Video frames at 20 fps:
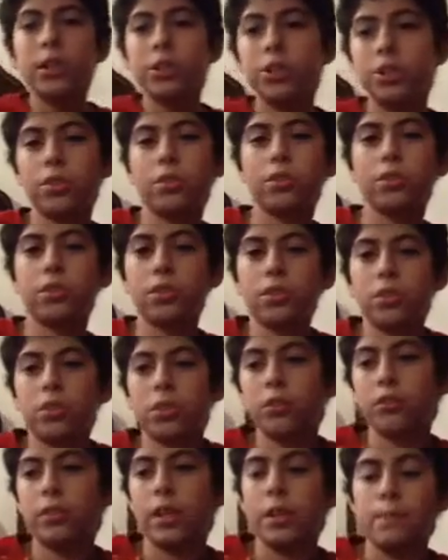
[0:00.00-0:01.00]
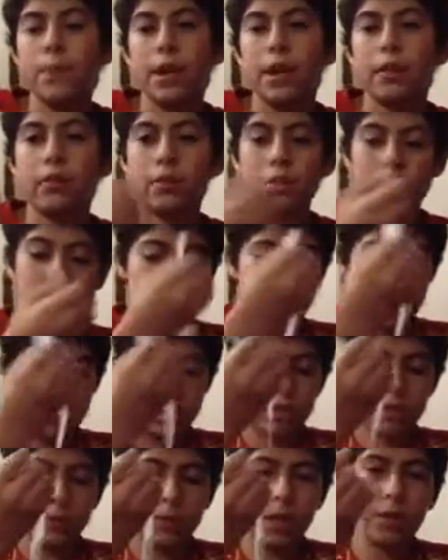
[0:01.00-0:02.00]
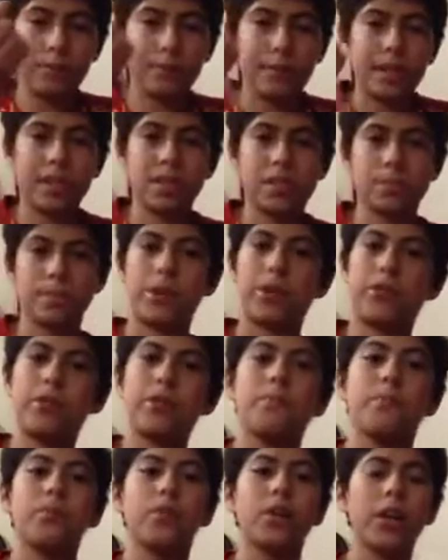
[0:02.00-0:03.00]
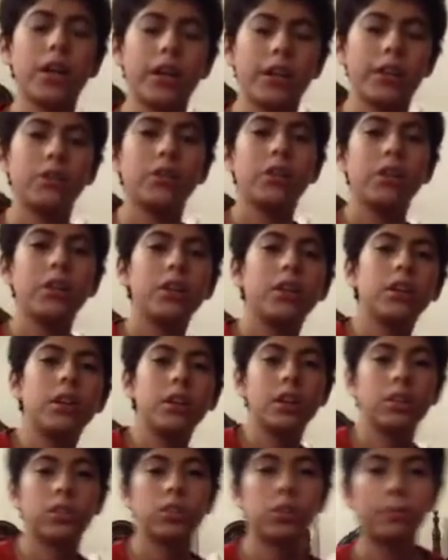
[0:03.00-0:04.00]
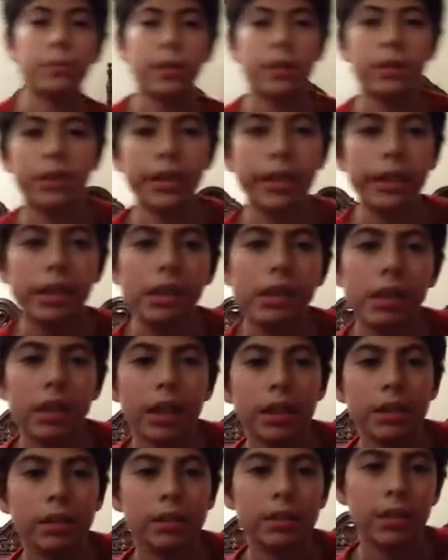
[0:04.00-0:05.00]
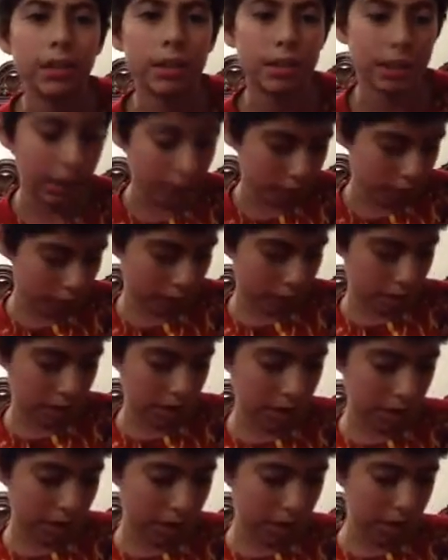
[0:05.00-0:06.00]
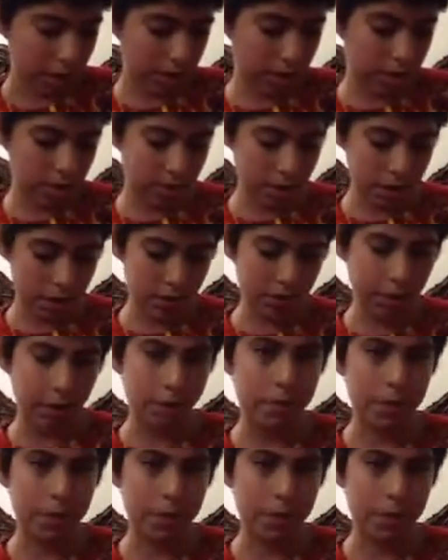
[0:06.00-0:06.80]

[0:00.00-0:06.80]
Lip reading: She uses her light powers and it somehow makes Barry blind. And so Barry has 6 hours until he has his regular